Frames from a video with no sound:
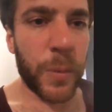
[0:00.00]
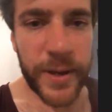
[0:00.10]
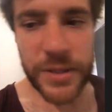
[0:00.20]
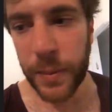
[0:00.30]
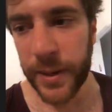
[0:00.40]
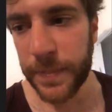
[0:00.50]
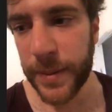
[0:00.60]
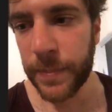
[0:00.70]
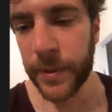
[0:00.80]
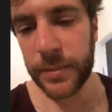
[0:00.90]
We had 20
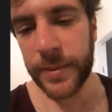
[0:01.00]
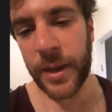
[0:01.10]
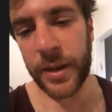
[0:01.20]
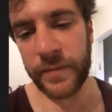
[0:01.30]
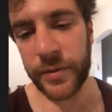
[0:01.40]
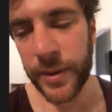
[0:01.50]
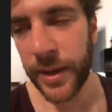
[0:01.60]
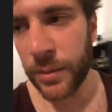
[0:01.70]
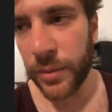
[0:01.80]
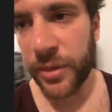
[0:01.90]
people at the beginning of the
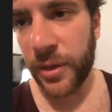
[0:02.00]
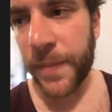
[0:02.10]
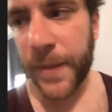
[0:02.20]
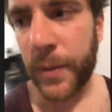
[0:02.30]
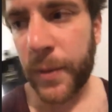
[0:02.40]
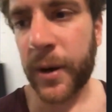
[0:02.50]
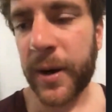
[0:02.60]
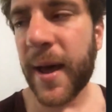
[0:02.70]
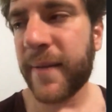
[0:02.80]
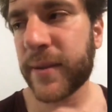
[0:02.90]
week, and we thought that we were going
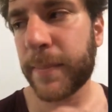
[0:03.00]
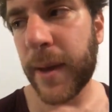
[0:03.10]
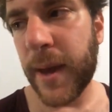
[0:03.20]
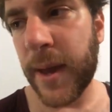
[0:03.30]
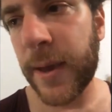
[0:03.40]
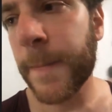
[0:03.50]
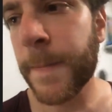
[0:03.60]
to have to pay